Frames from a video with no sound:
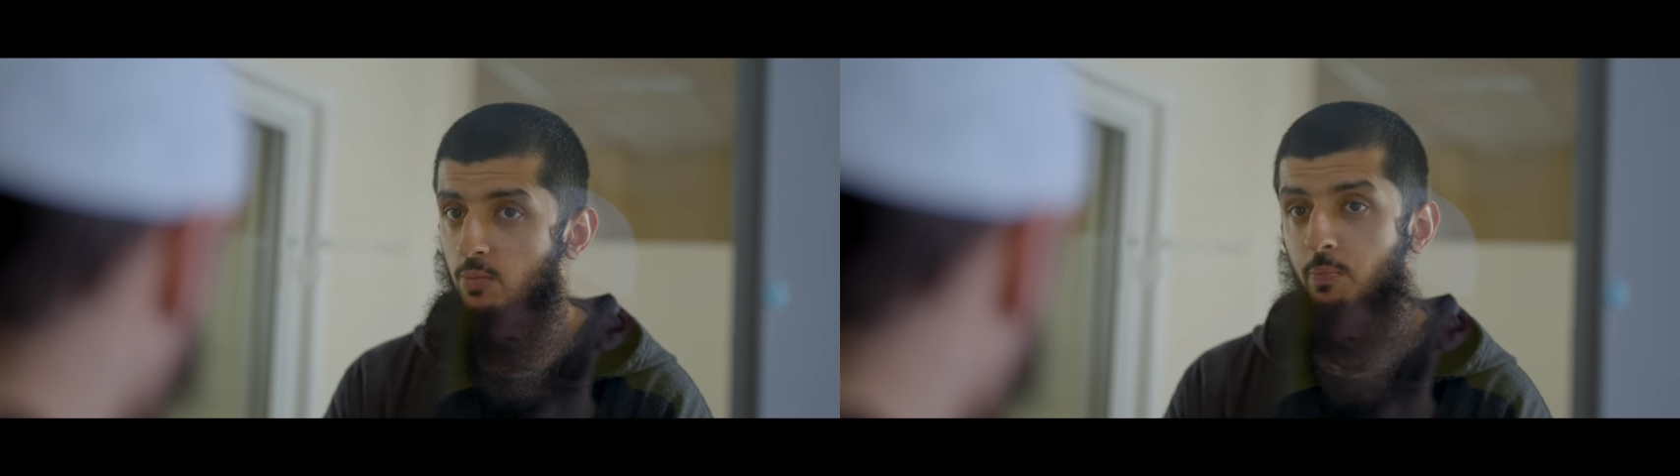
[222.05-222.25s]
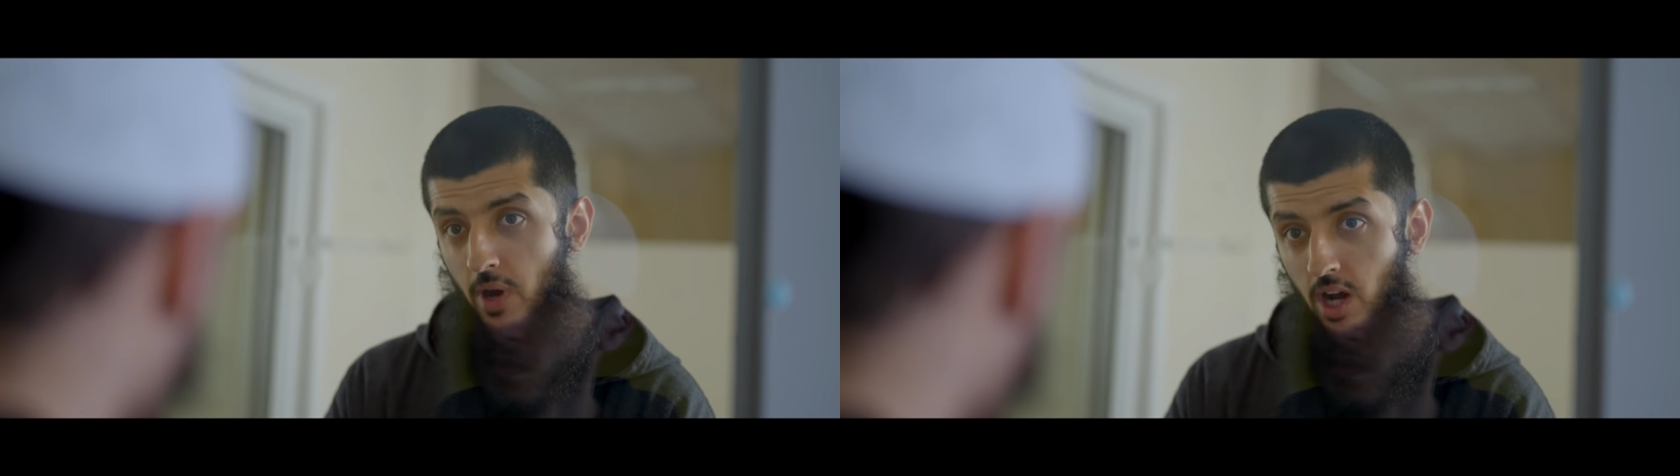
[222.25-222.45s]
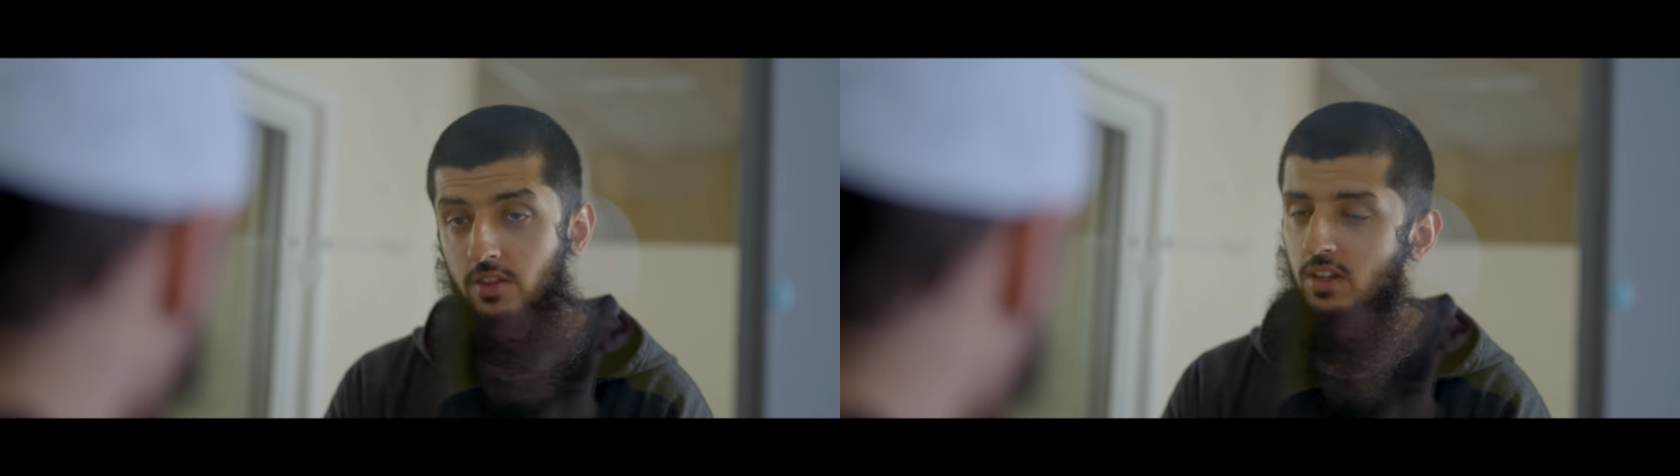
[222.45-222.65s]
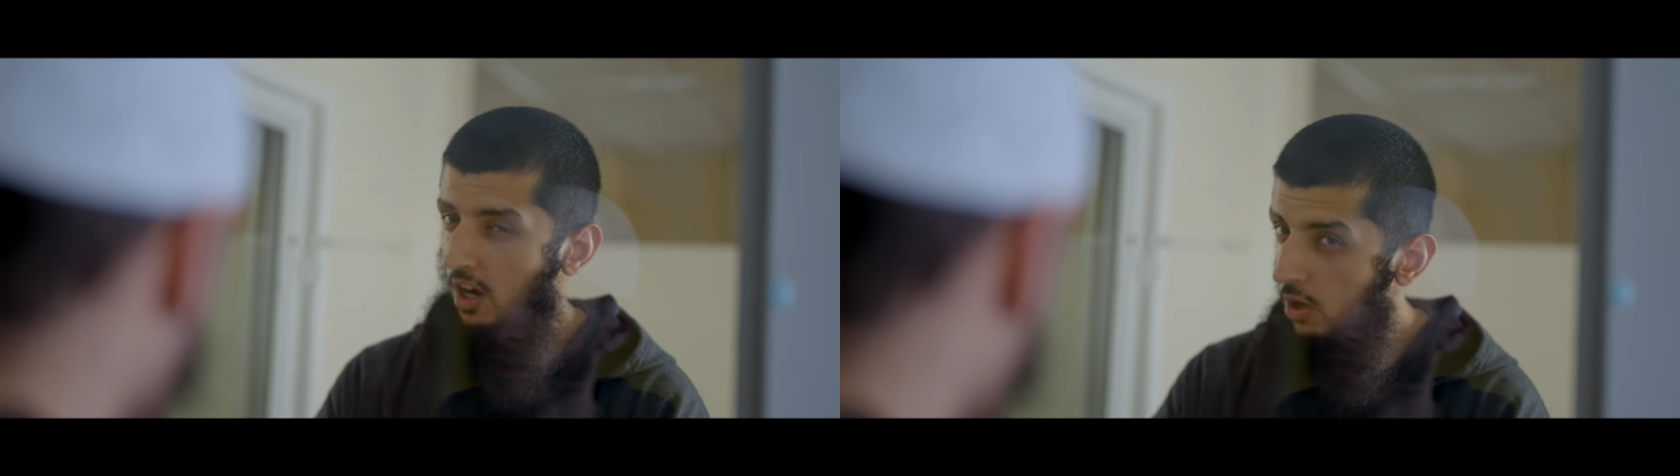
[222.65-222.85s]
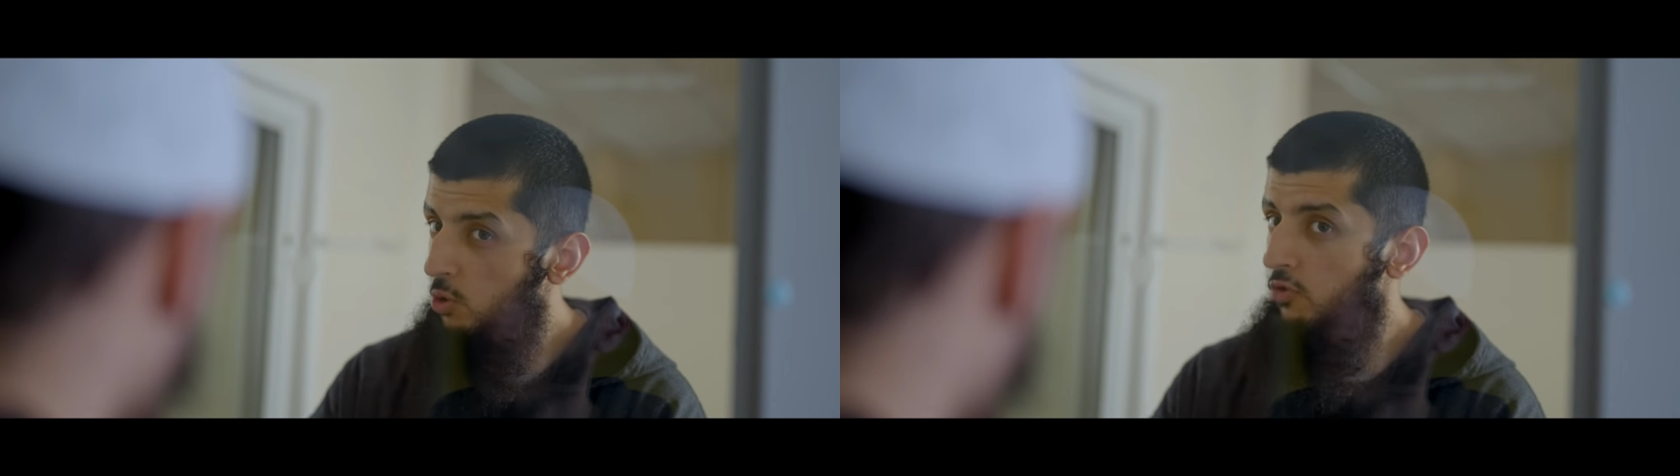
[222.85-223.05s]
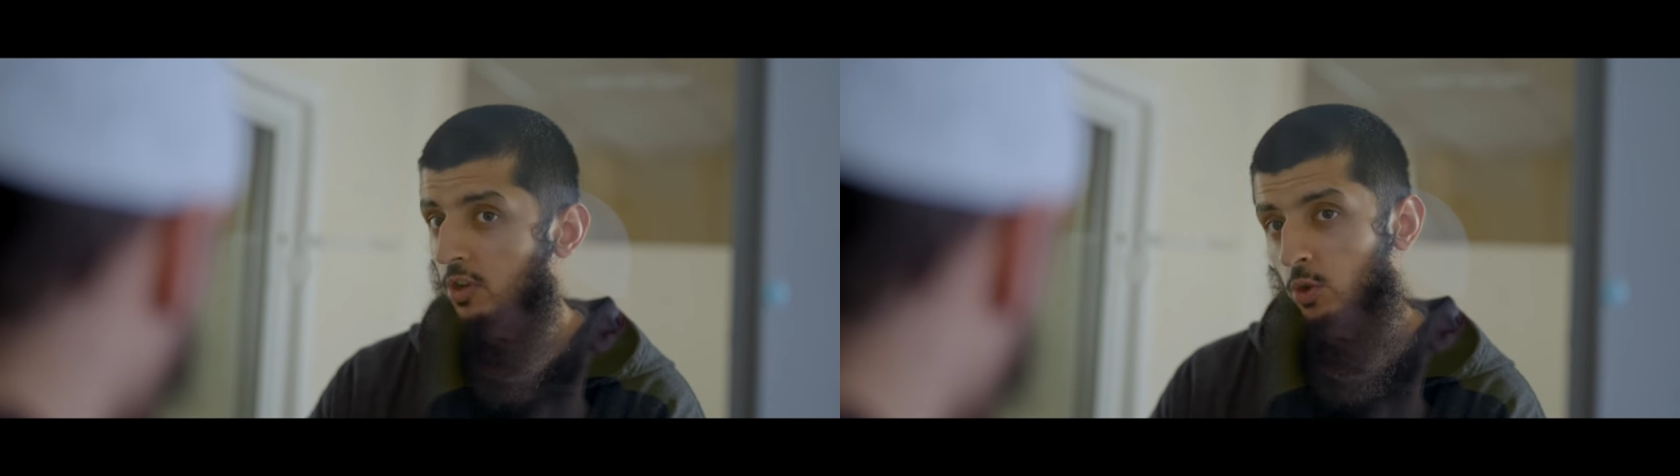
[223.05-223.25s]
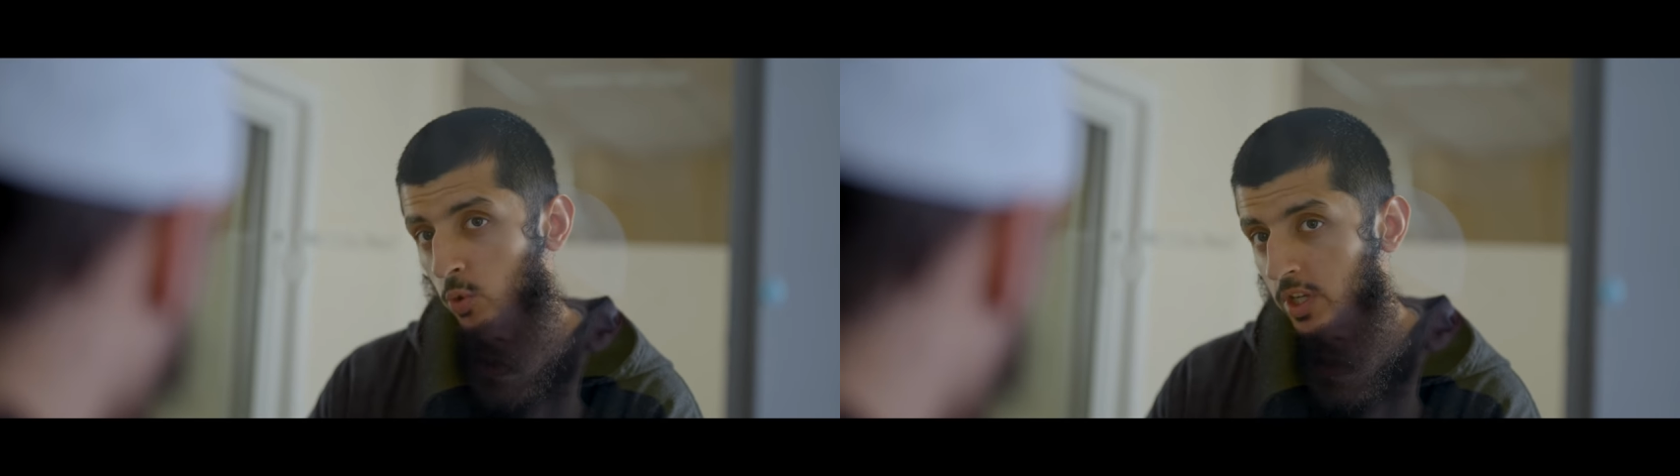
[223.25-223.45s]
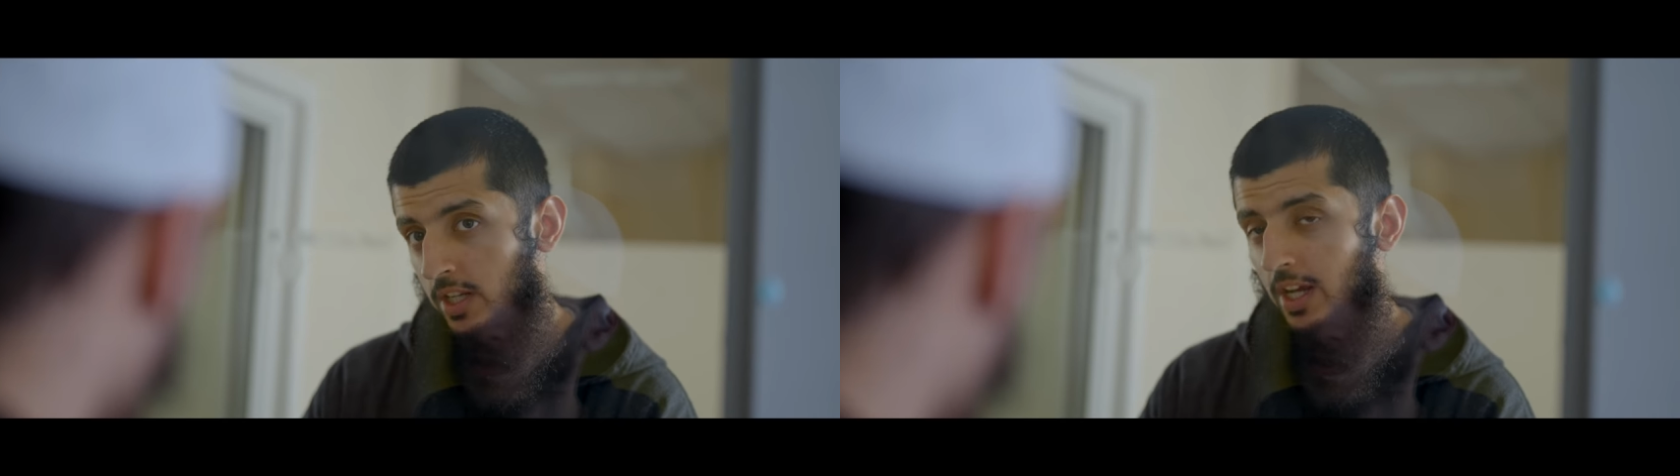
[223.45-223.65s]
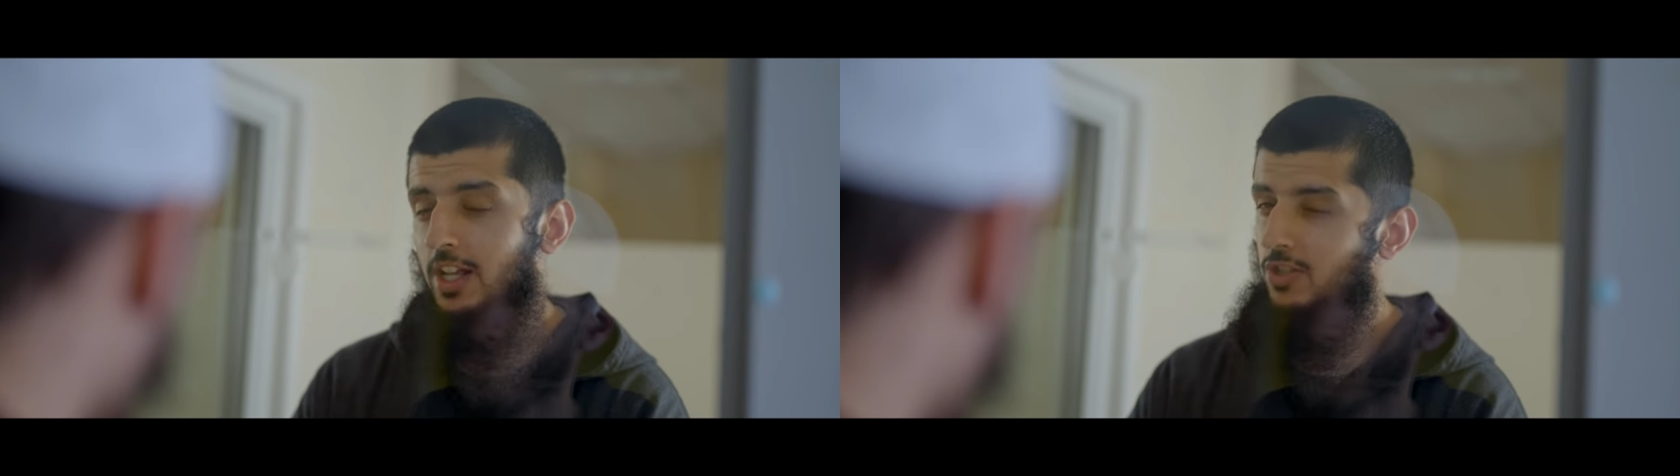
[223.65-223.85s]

but they are all recorded,